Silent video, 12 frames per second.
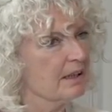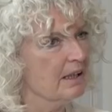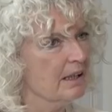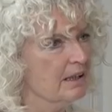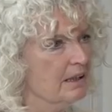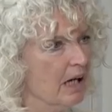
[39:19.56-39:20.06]

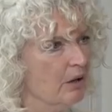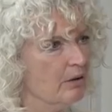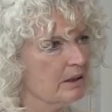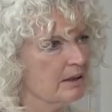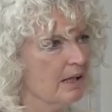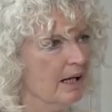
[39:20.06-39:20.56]
in our
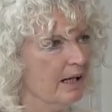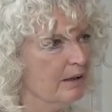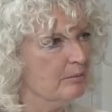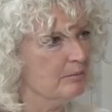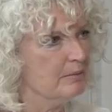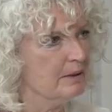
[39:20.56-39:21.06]

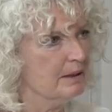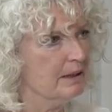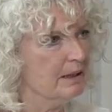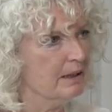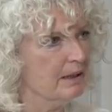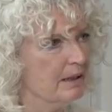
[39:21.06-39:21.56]
time
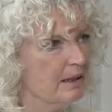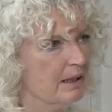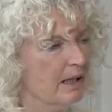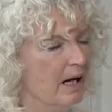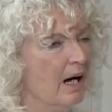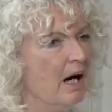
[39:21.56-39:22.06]

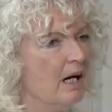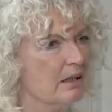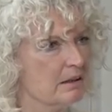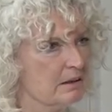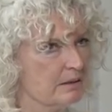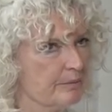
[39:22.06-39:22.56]

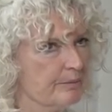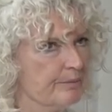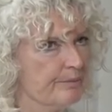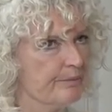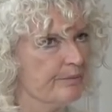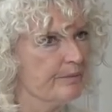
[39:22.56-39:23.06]
are
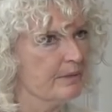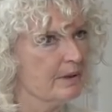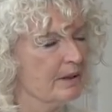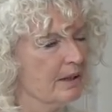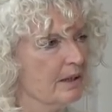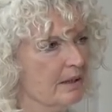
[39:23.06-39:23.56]

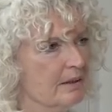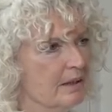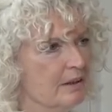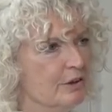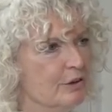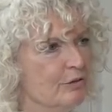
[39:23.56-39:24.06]

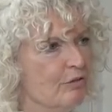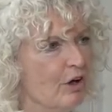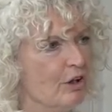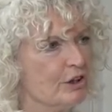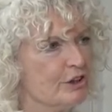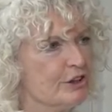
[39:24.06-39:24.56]
that you
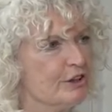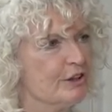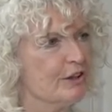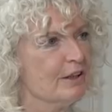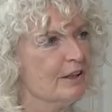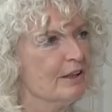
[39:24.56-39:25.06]
watch
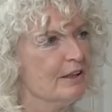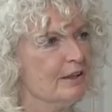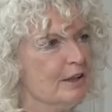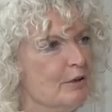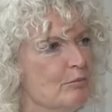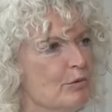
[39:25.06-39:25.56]

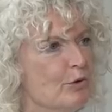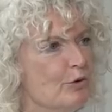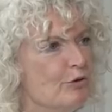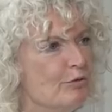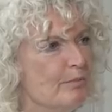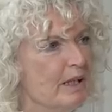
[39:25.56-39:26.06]
the
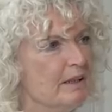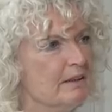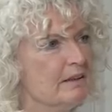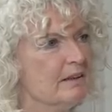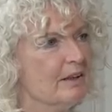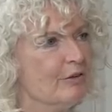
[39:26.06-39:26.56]

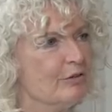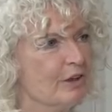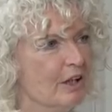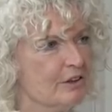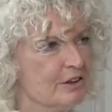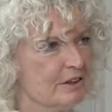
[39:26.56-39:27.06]
movement of
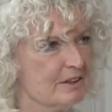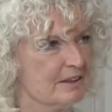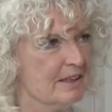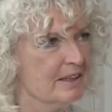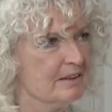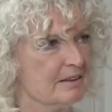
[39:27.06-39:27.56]

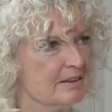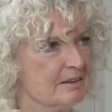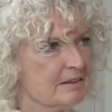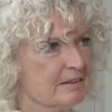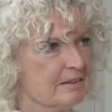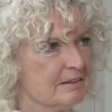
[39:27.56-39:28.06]
consciousness,
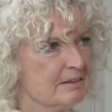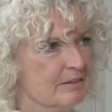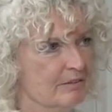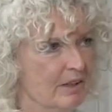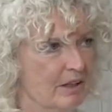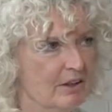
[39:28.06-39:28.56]

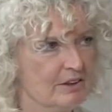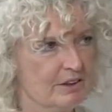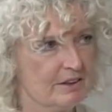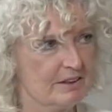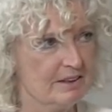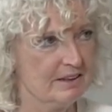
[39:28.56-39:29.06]
where
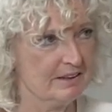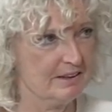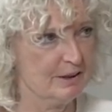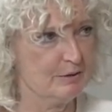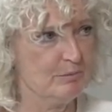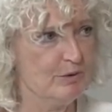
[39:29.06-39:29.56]
consciousness
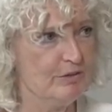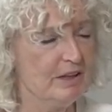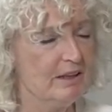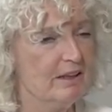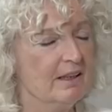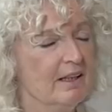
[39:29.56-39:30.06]
is
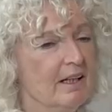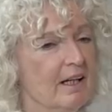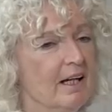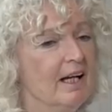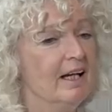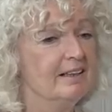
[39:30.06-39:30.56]
moving,
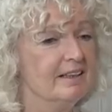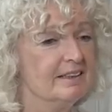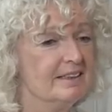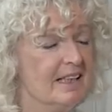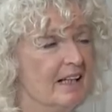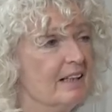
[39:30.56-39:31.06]
and the
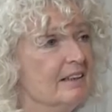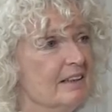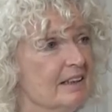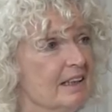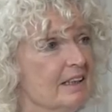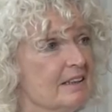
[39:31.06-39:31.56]
second
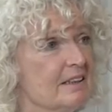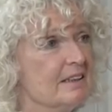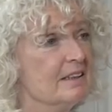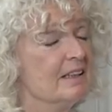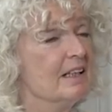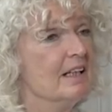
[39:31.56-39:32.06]
is
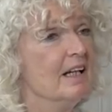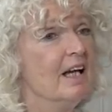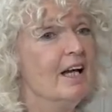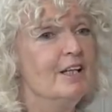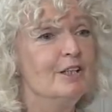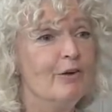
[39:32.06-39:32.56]

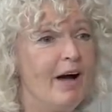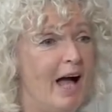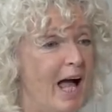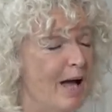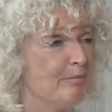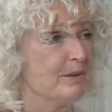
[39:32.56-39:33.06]
you
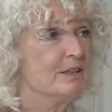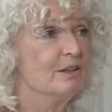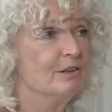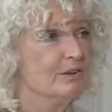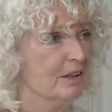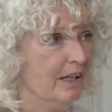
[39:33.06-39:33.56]

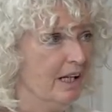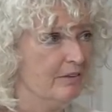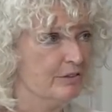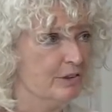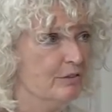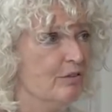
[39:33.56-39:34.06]
absolutely
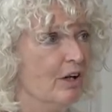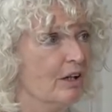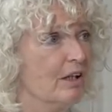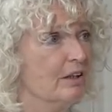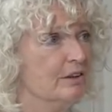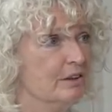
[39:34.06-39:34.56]
have to
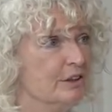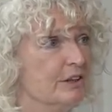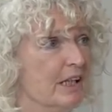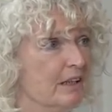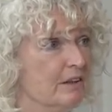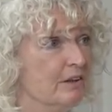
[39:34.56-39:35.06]
work on your
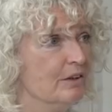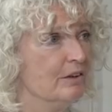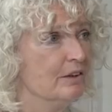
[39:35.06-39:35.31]
shadow,